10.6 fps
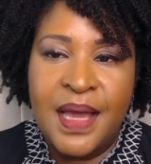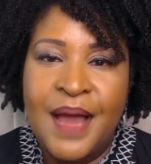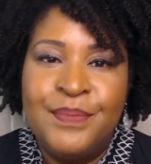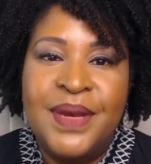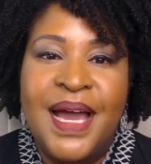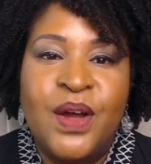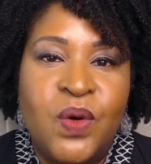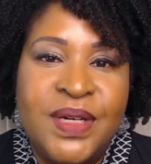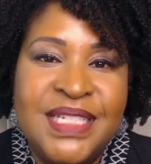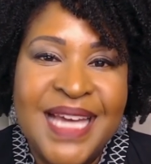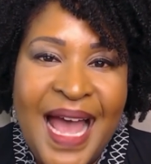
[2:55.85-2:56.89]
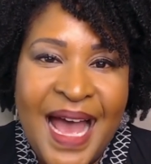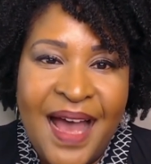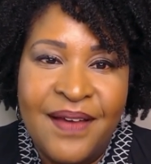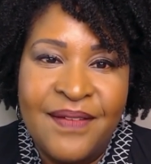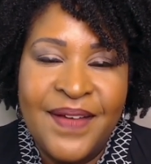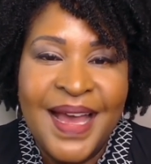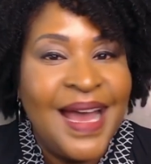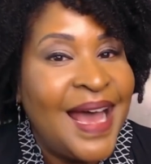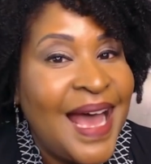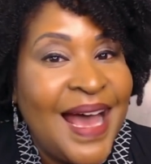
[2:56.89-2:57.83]
I'm not going to have
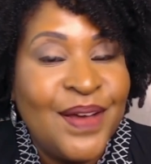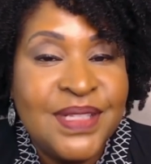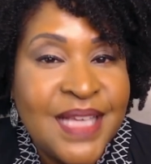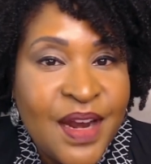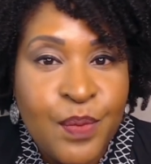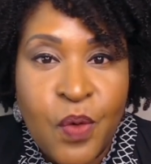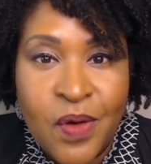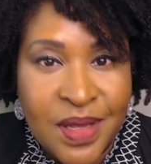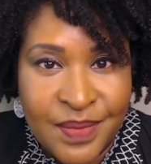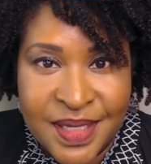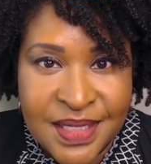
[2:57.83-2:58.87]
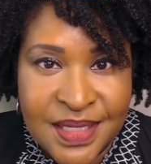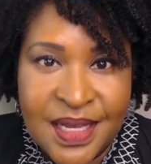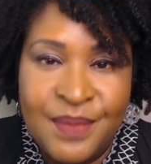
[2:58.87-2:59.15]
outside appointments.